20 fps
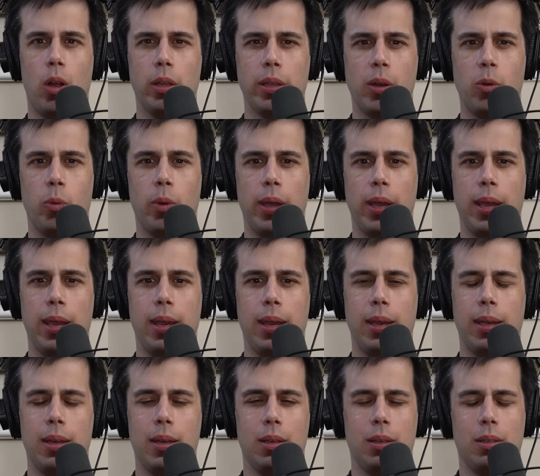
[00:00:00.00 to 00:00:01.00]
all in a
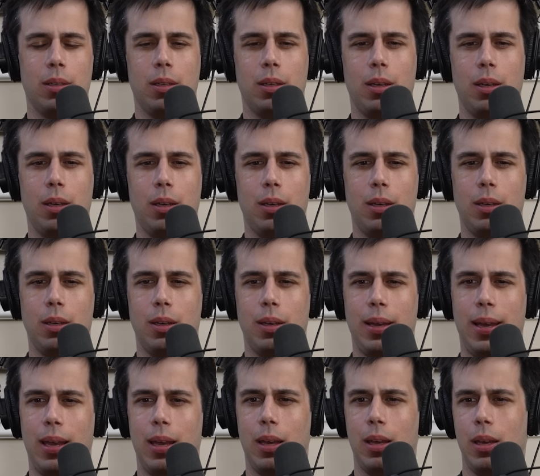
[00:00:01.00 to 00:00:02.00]
way. Uh,
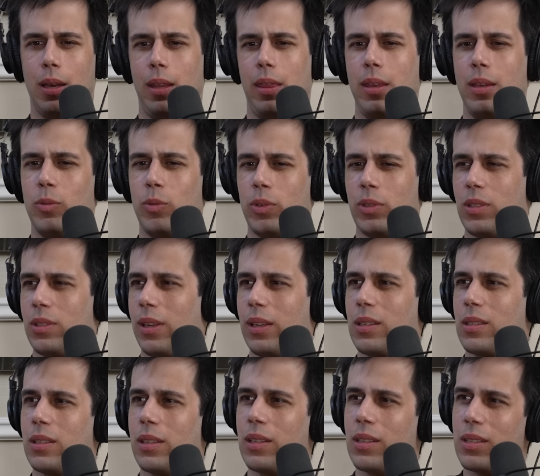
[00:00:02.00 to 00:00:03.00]
I think we're
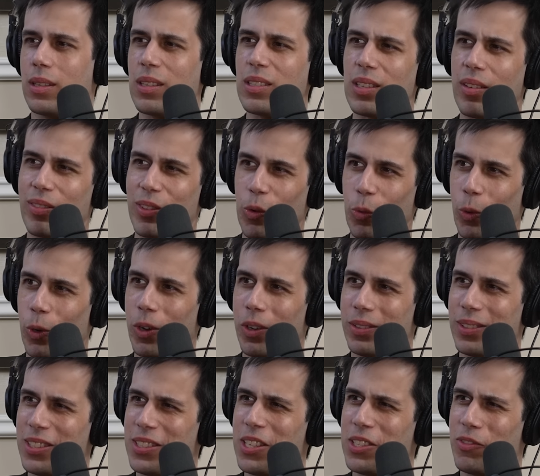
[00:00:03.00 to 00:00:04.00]
like citizens of the
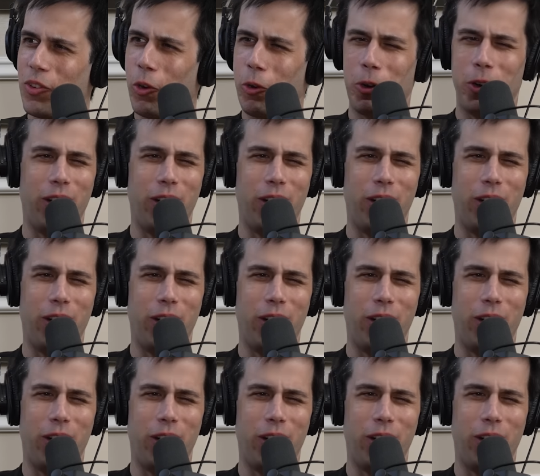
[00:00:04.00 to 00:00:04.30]
world. This is very